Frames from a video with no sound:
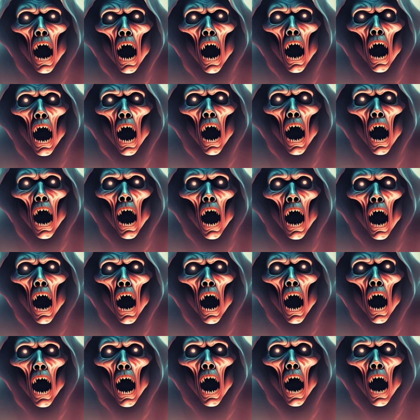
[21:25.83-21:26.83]

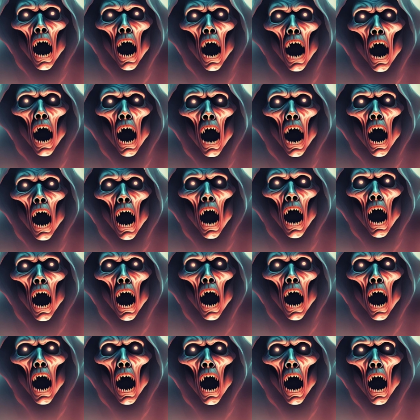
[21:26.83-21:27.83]
Effendi,
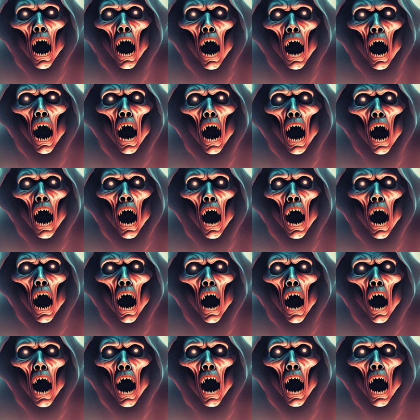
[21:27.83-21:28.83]
answered the other in faultless
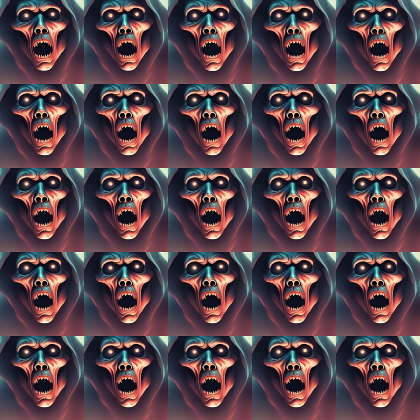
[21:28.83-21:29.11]
Arabic.